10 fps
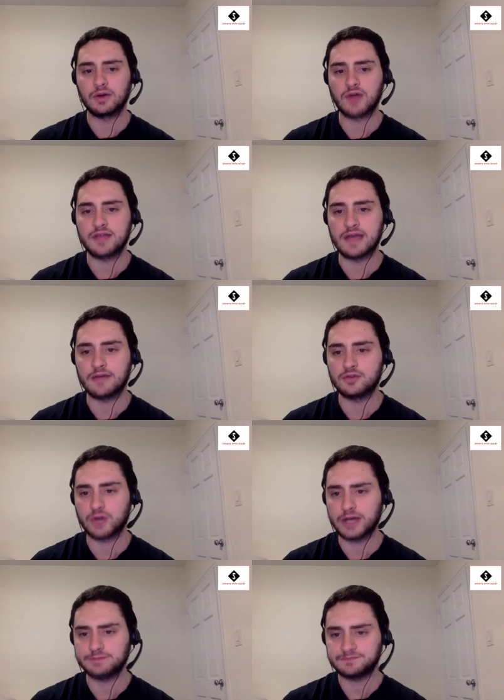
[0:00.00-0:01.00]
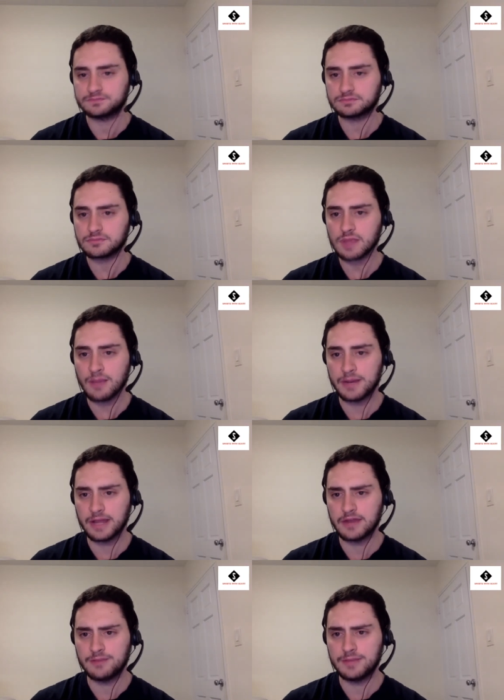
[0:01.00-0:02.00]
that went right down the drain. But
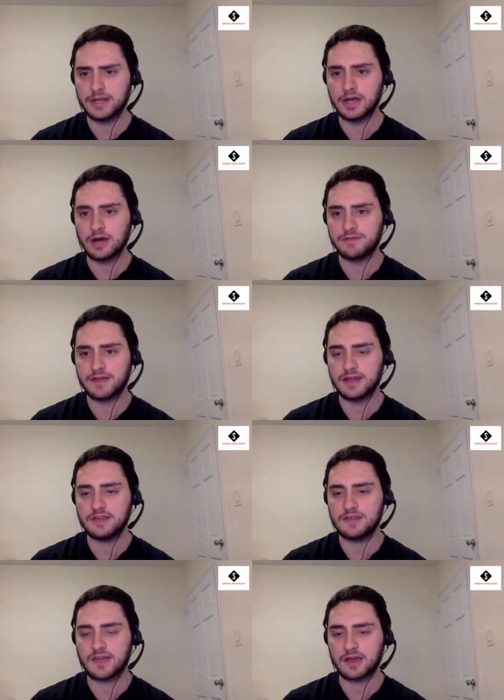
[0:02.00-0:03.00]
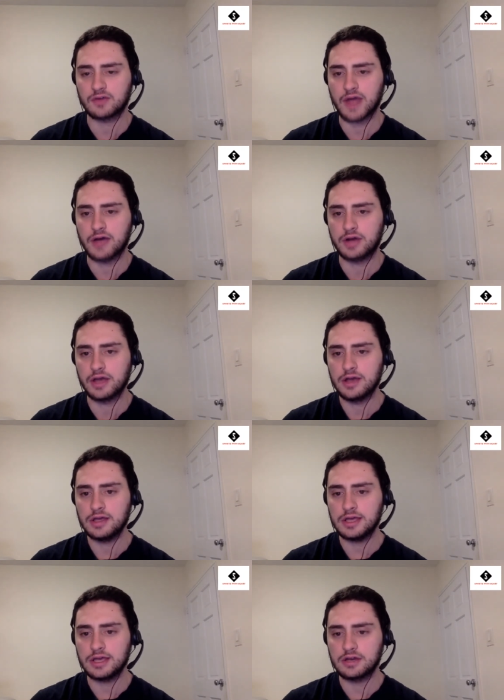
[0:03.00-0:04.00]
he ended up beating Goffin in the second round
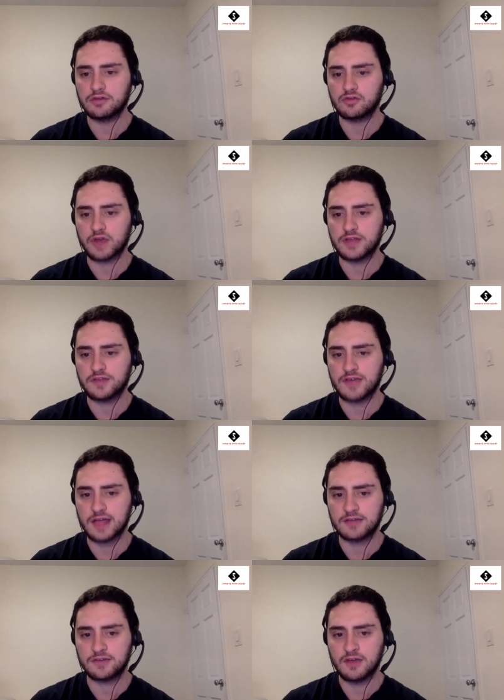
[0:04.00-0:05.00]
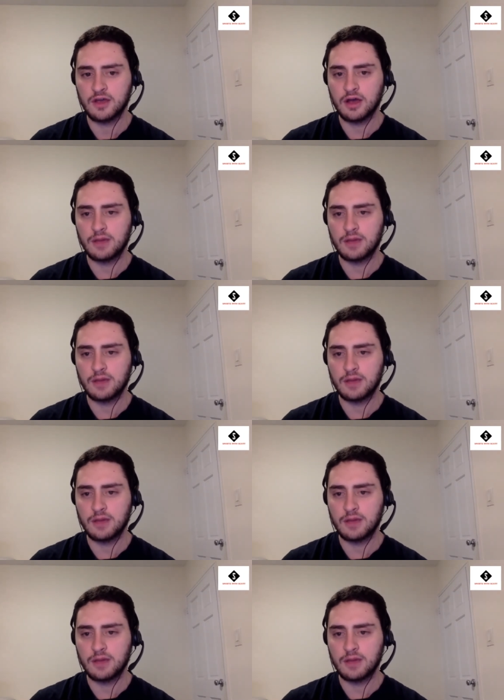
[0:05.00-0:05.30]
in straight sets.